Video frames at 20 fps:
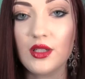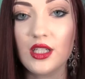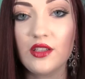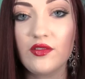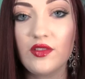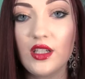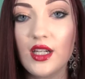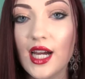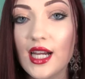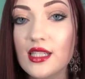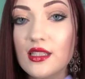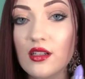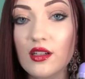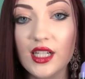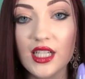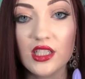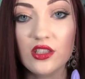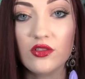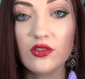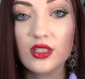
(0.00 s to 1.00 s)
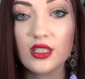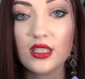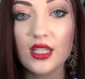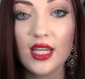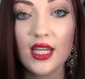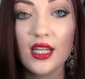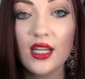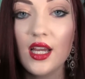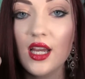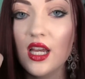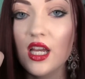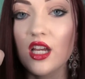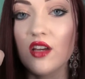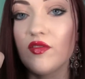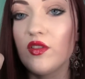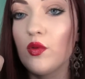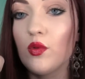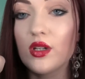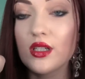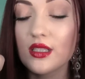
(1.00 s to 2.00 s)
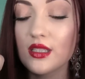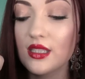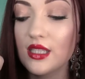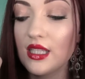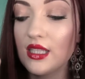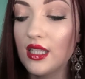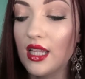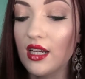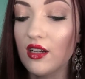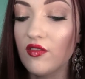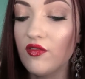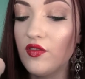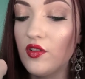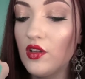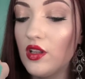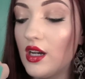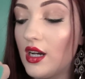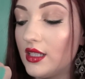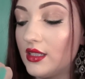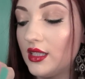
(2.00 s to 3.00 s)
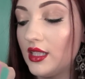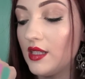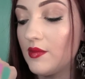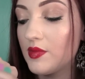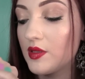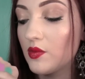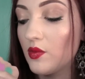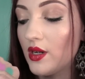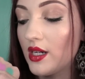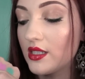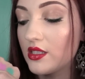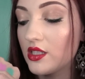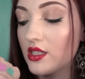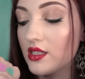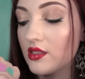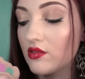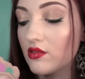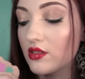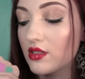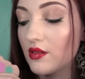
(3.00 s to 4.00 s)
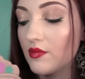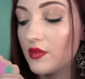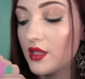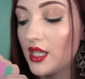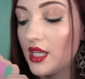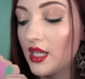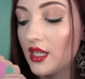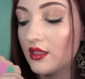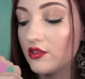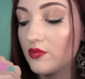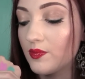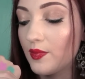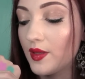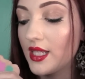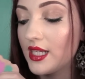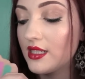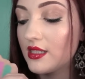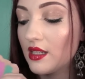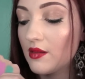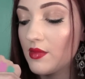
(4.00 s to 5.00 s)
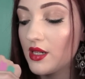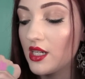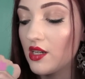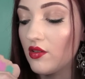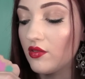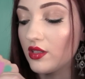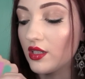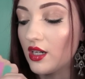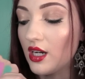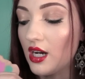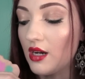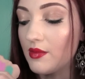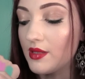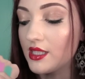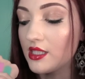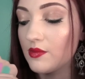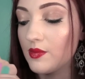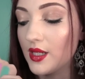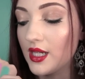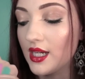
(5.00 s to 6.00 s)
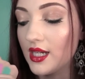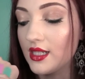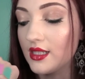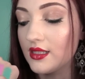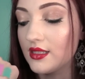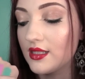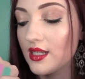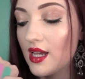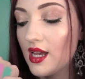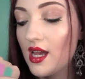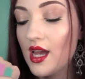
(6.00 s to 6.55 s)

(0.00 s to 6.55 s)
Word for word: But if you guys are interested, if you want to see like full-on lip swatches or something, please let me know in the comments because